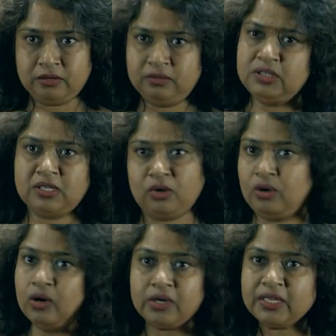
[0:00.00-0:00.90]
these are all
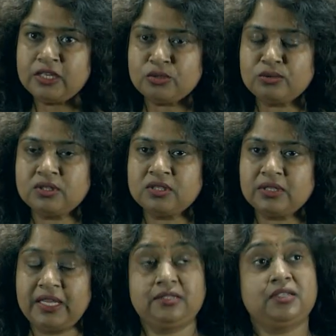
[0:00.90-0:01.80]
ordinary sources
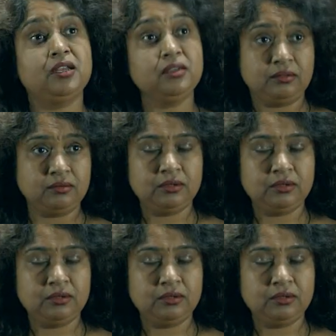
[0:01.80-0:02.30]
like sun.